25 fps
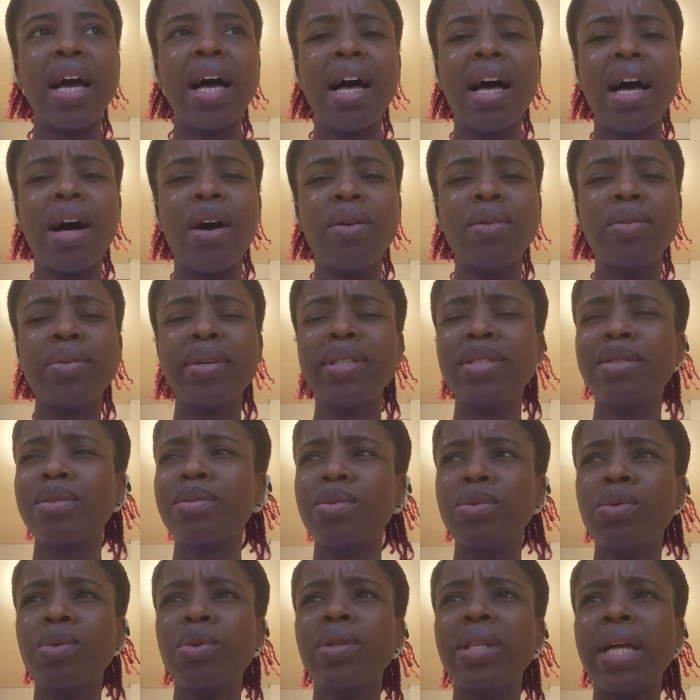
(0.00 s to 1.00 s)
always
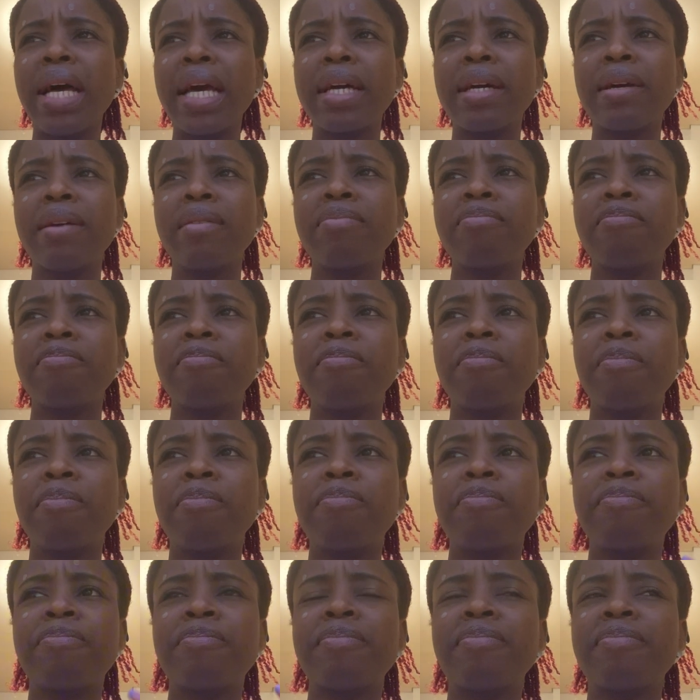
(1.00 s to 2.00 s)
know like
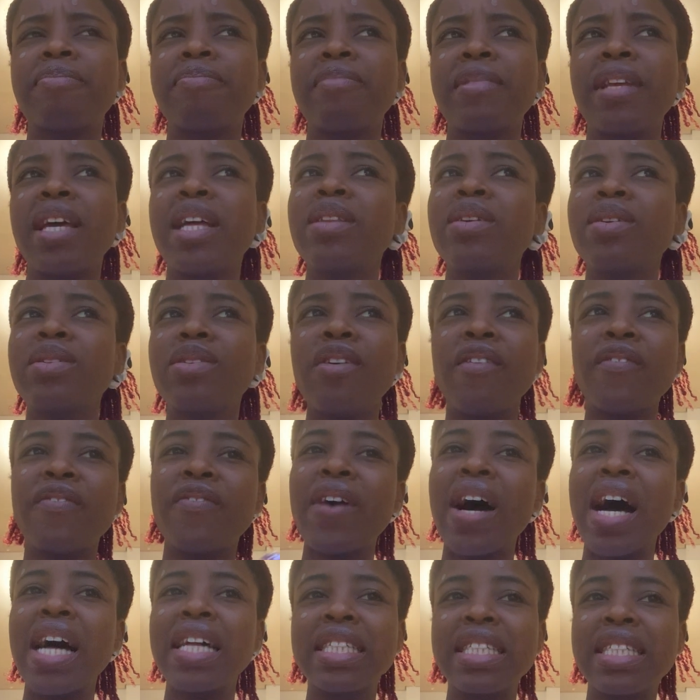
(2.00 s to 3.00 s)
a lot of
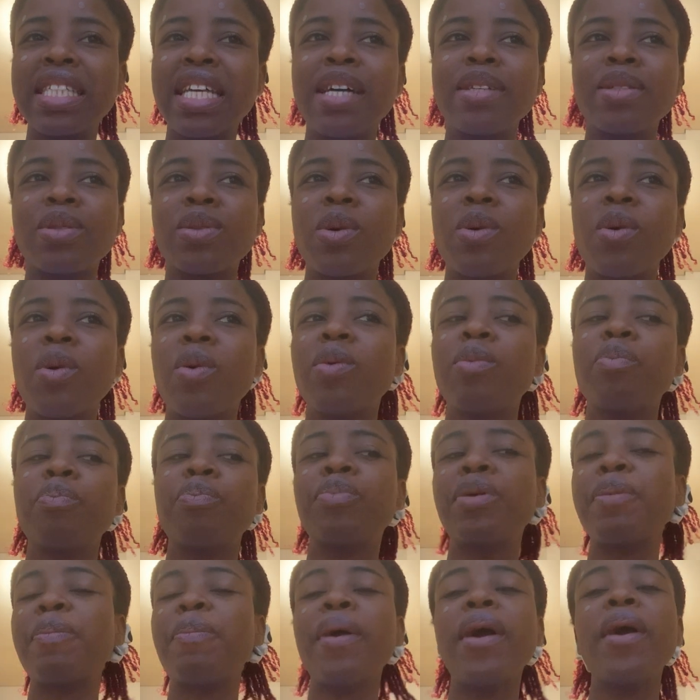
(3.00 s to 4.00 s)
answers, or
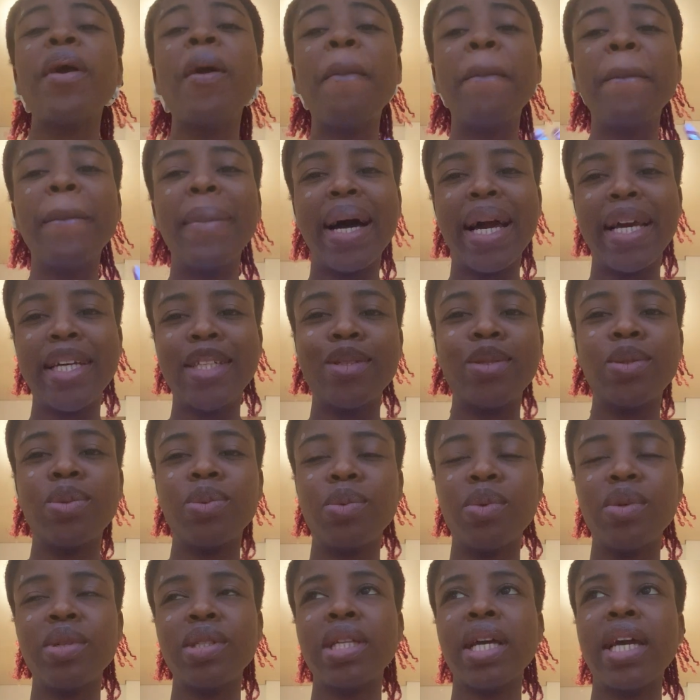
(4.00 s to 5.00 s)
prepare your mind
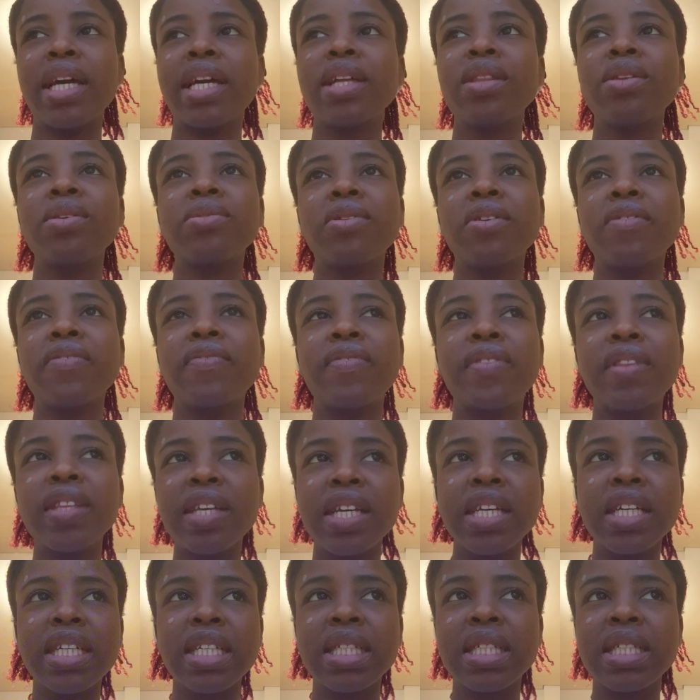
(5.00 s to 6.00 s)
towards like a lot of
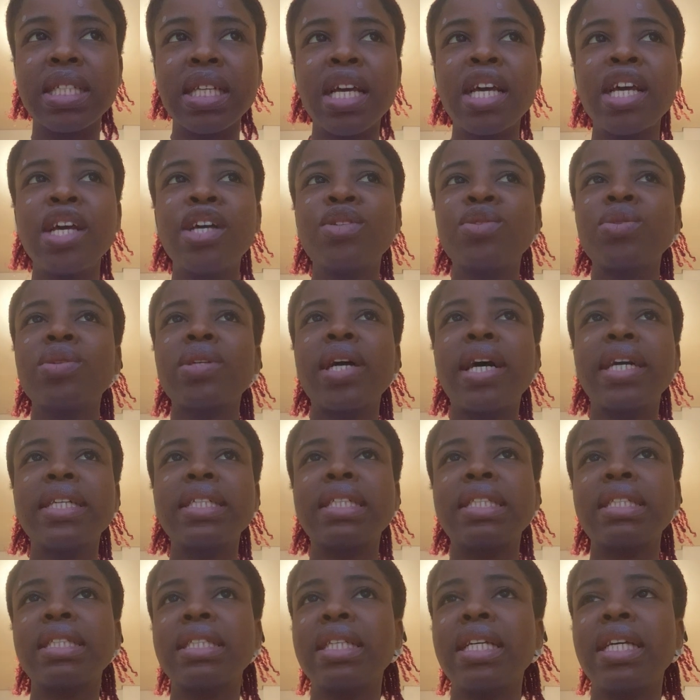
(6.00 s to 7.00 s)
things, so
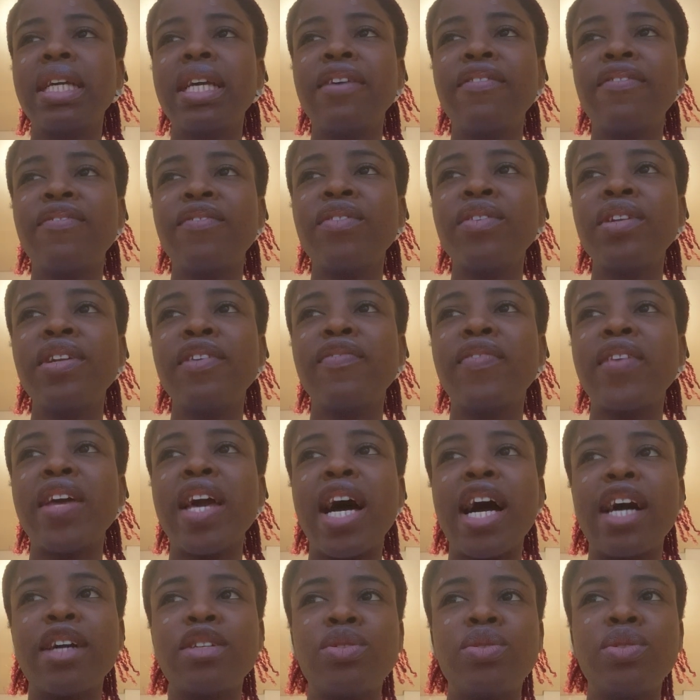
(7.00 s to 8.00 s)
that even if they
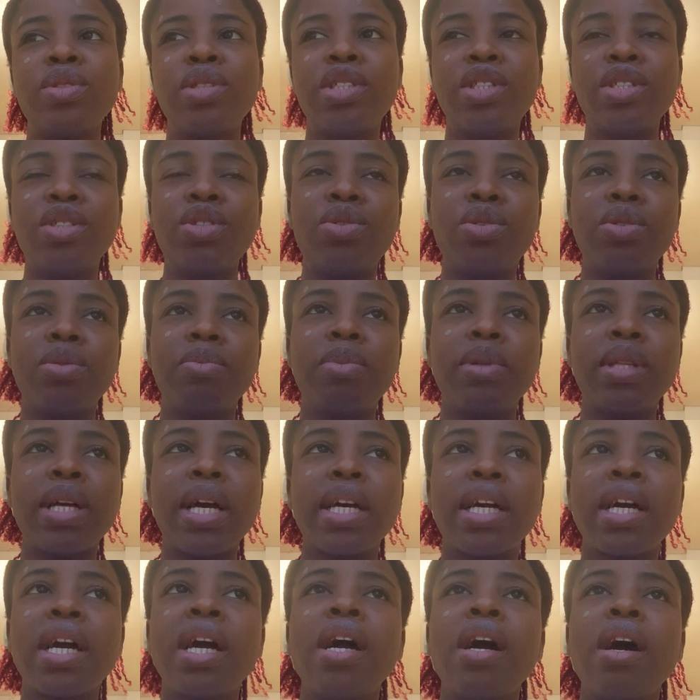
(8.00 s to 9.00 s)
ask you this, you'll be
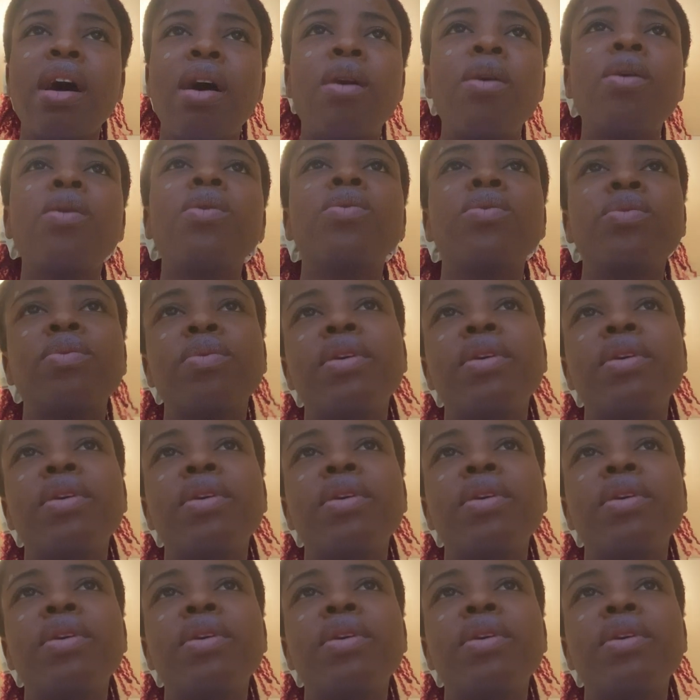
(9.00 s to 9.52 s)
like, oh,